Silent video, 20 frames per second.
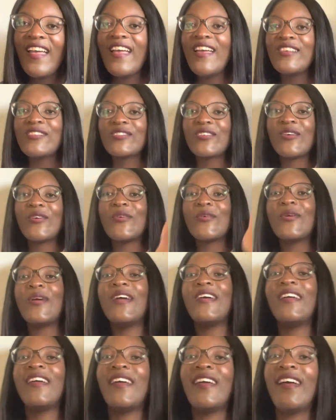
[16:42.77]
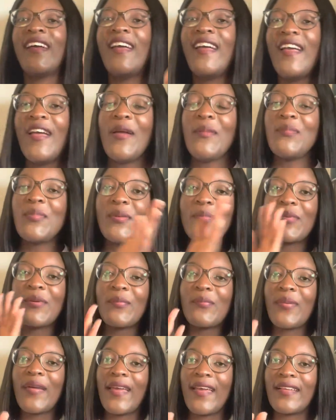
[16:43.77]
So you be
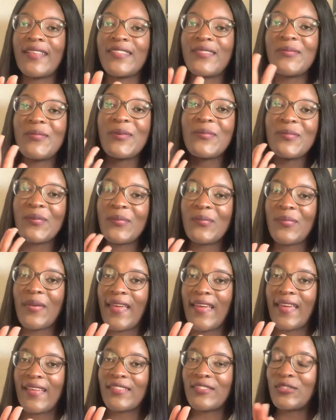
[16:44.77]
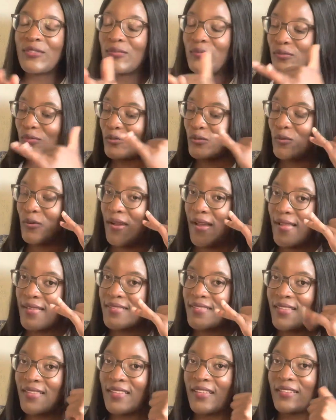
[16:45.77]
prepared to
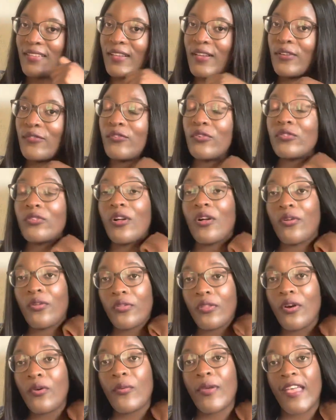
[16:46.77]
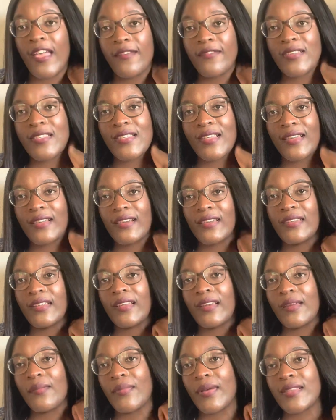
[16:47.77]
answer the telephone. Although we have a
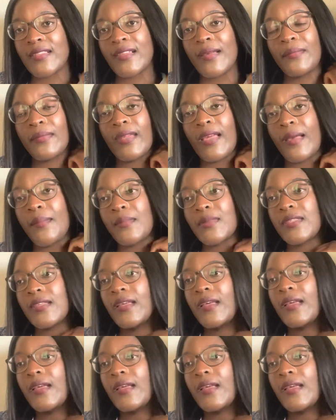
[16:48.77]
secretary, but sometimes